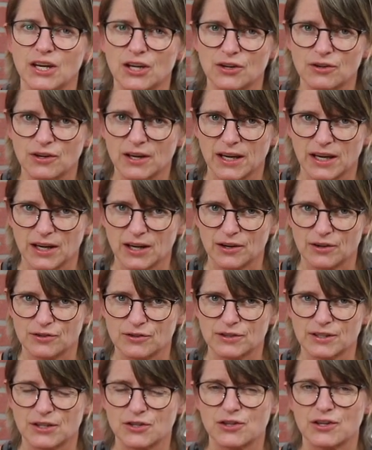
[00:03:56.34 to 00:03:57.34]
ear
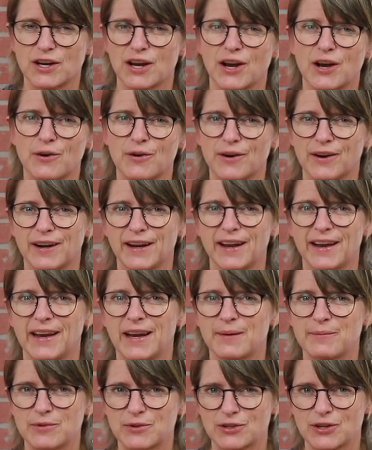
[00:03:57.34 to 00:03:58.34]
gears that you can go on
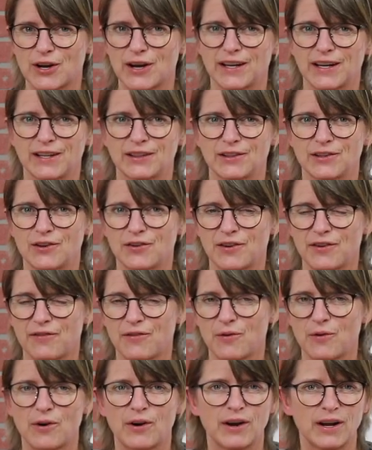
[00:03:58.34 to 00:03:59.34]
Amazon and look
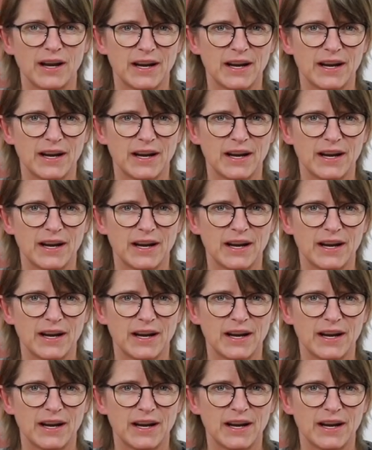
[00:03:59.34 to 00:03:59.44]
for,